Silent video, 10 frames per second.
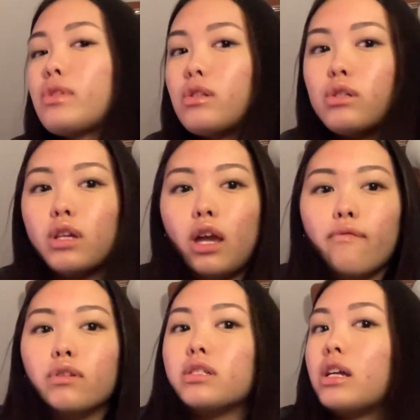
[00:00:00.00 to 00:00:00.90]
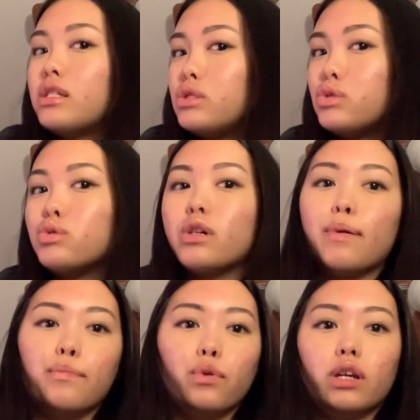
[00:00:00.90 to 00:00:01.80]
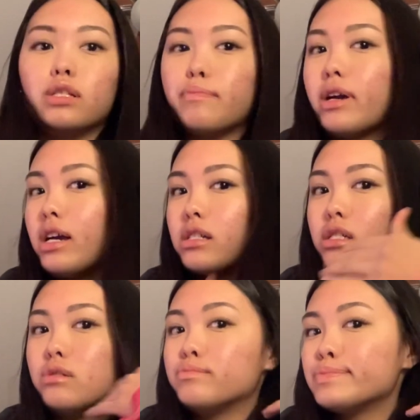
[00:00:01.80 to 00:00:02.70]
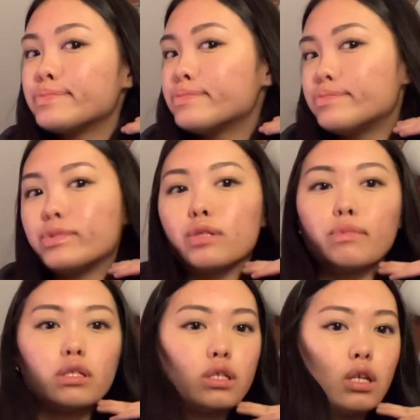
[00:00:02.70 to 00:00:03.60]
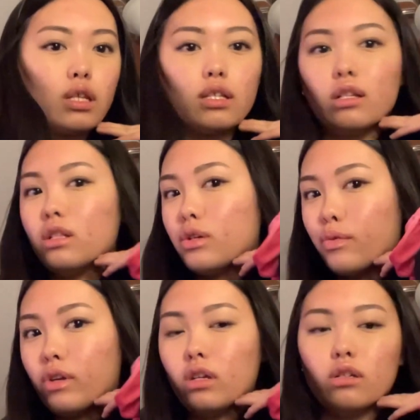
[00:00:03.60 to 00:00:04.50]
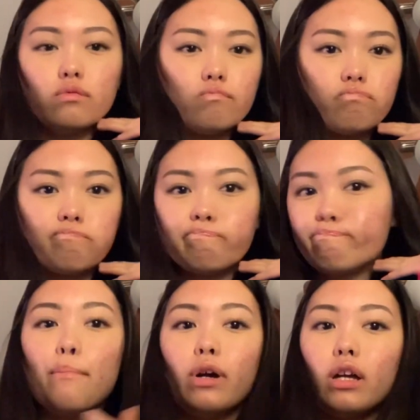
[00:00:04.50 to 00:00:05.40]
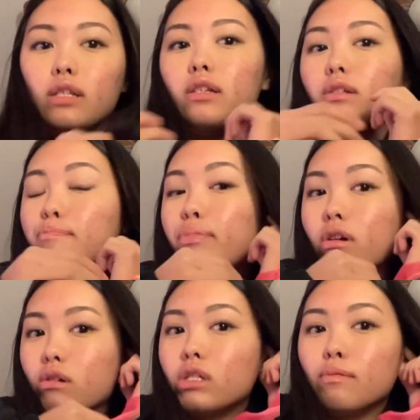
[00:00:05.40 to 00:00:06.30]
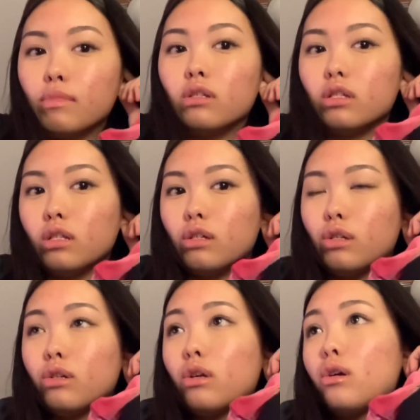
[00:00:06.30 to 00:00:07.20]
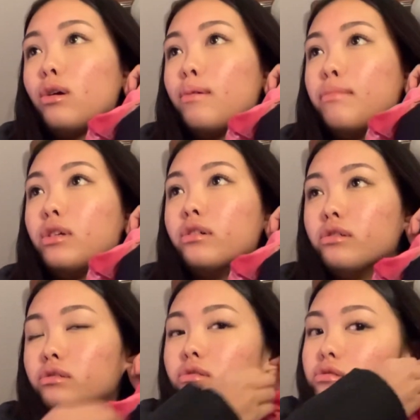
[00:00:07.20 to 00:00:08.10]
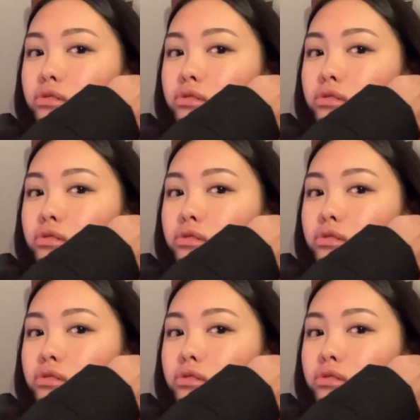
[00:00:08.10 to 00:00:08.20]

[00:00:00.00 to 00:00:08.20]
Today I've decided to embrace my acne because my skin is glowing. But I did put on some concealer because,